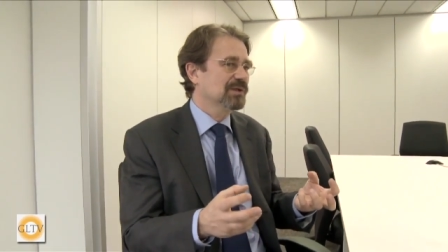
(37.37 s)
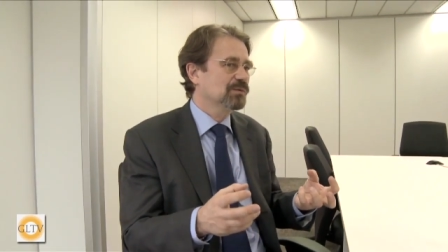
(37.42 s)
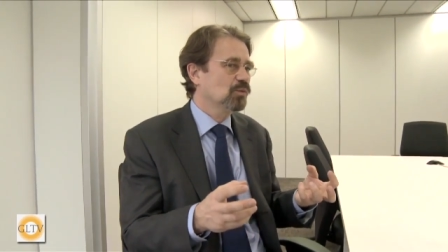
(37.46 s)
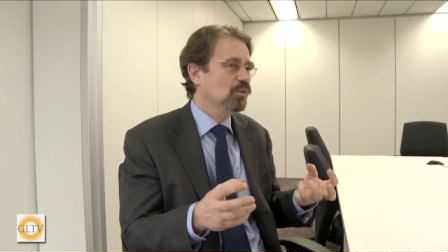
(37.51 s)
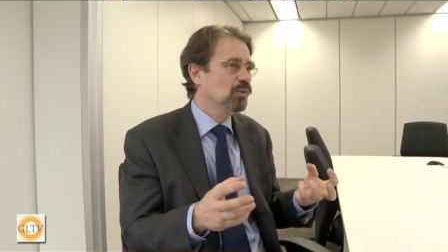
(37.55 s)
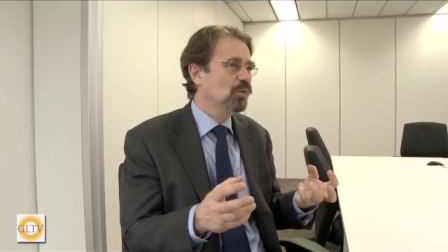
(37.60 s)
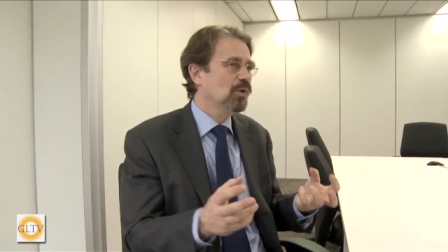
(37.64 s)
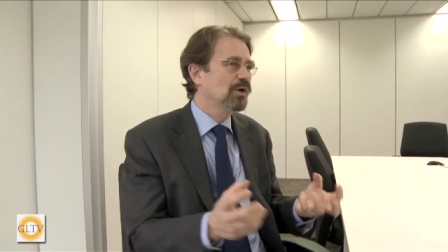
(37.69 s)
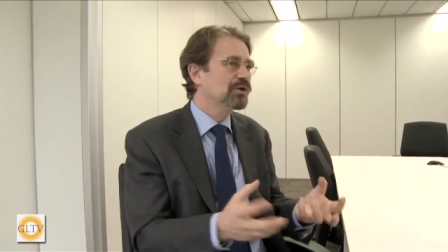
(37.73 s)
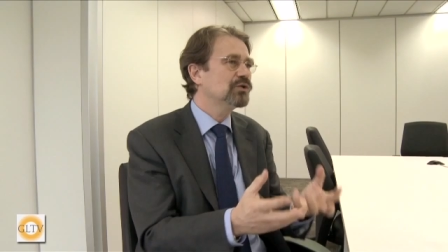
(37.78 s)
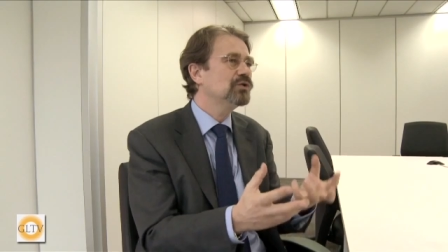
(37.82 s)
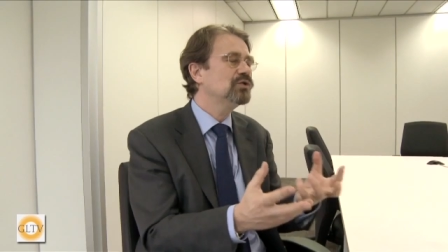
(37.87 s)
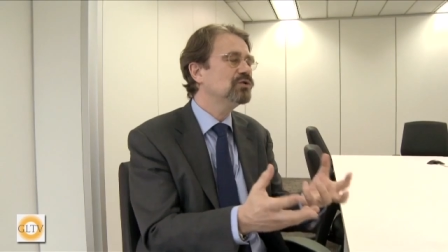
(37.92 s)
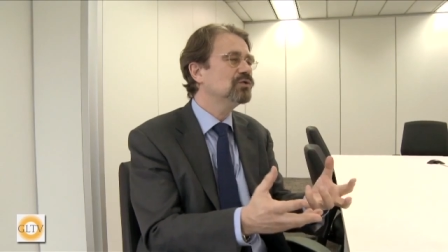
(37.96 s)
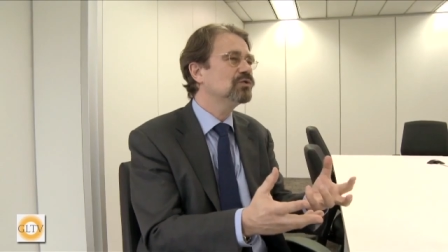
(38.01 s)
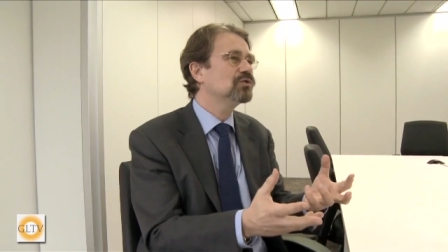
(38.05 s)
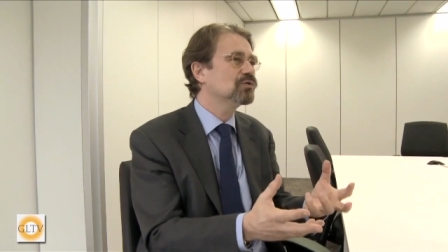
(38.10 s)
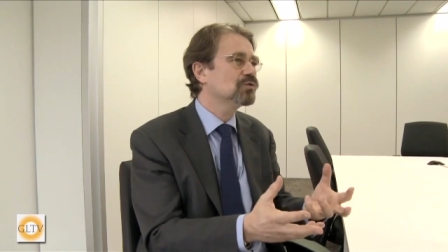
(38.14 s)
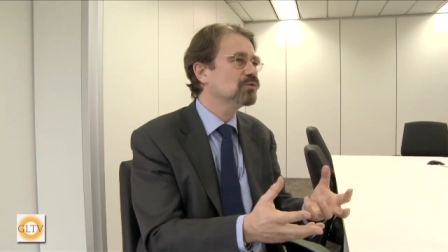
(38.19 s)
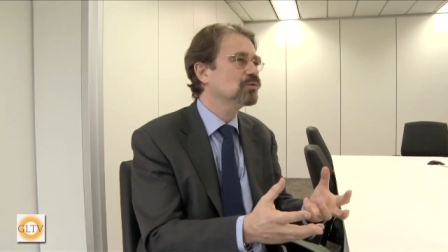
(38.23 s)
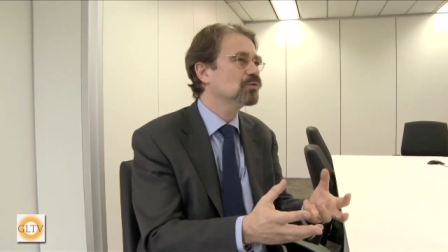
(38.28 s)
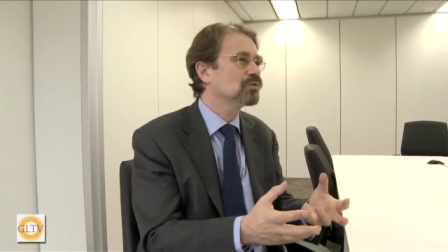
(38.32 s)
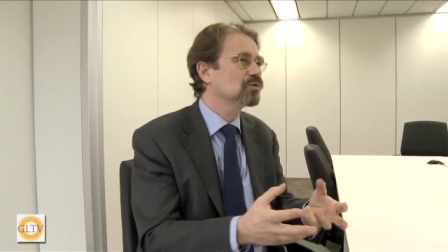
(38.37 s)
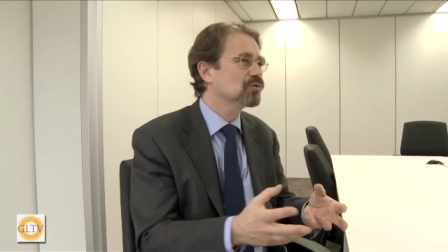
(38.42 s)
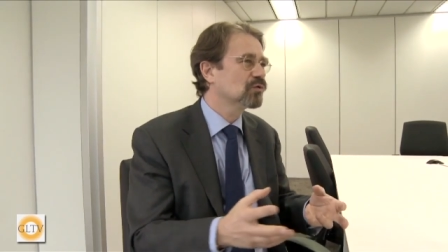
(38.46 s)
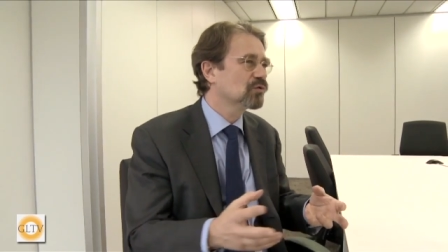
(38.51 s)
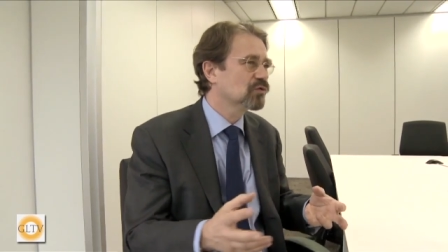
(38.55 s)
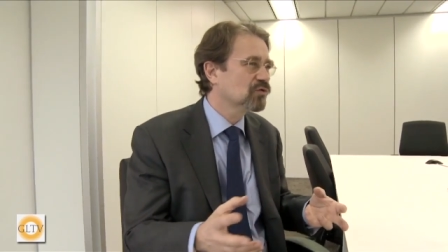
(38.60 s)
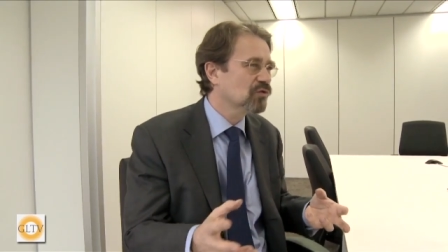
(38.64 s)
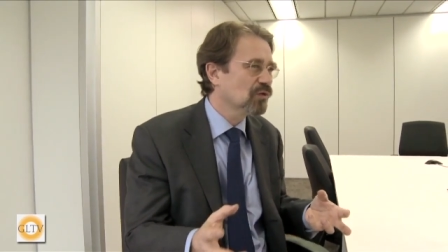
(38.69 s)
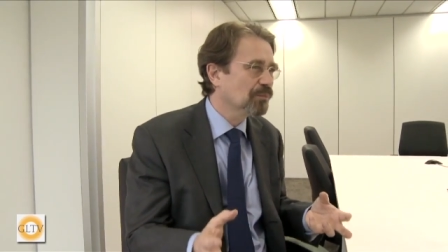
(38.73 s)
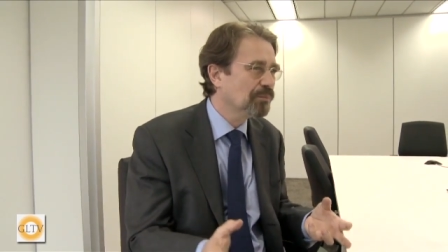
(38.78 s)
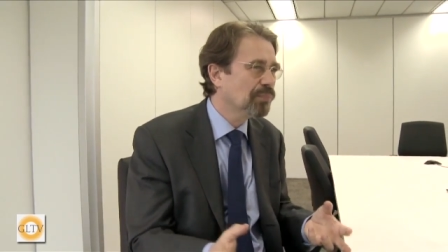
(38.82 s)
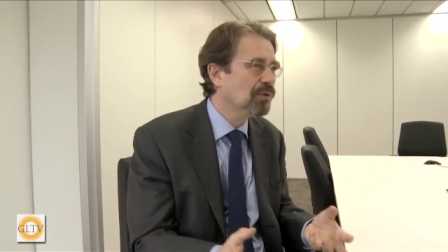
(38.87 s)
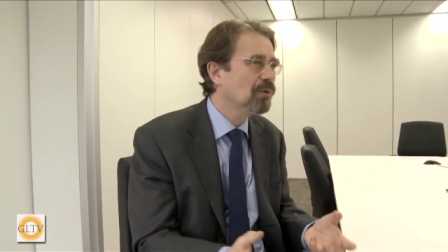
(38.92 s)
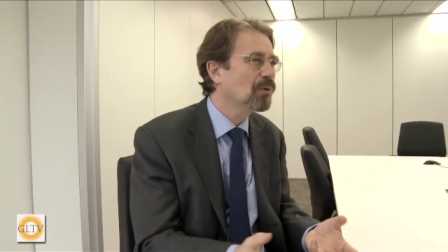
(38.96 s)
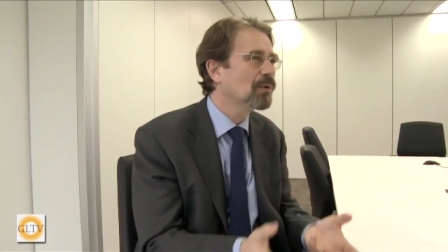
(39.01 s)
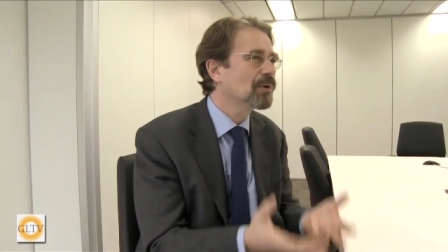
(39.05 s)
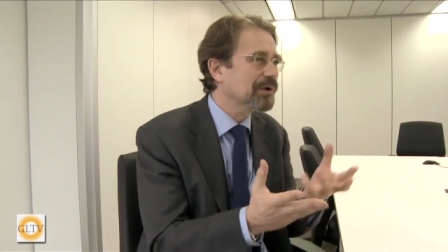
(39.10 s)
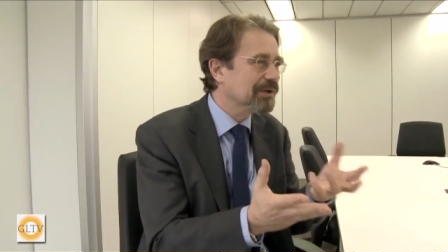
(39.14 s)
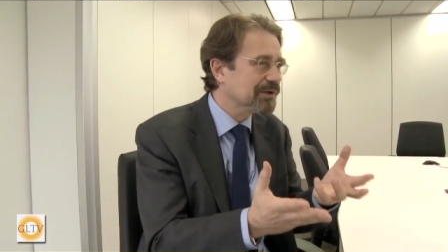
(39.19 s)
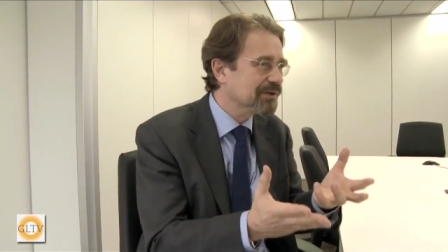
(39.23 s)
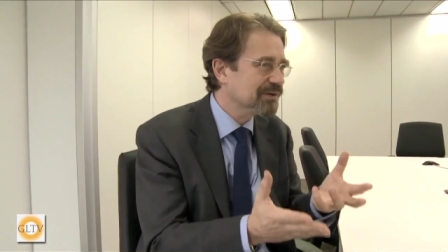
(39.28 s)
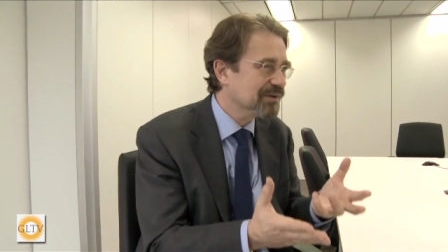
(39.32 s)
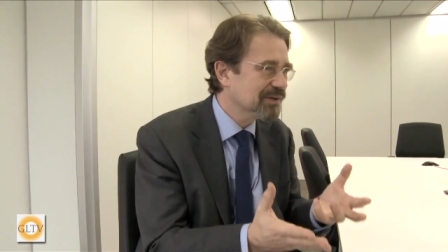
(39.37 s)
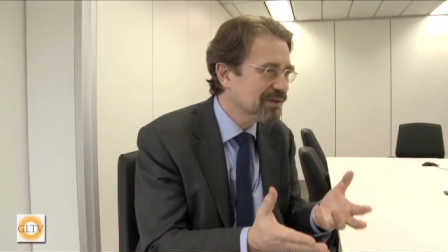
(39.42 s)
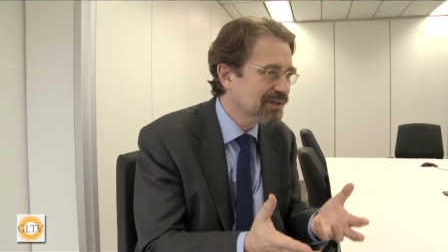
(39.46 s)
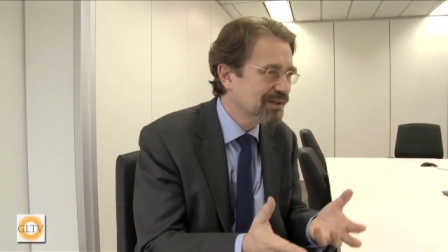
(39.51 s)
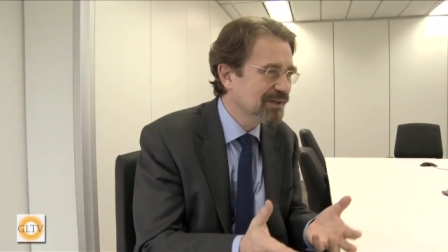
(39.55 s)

and what do you do to support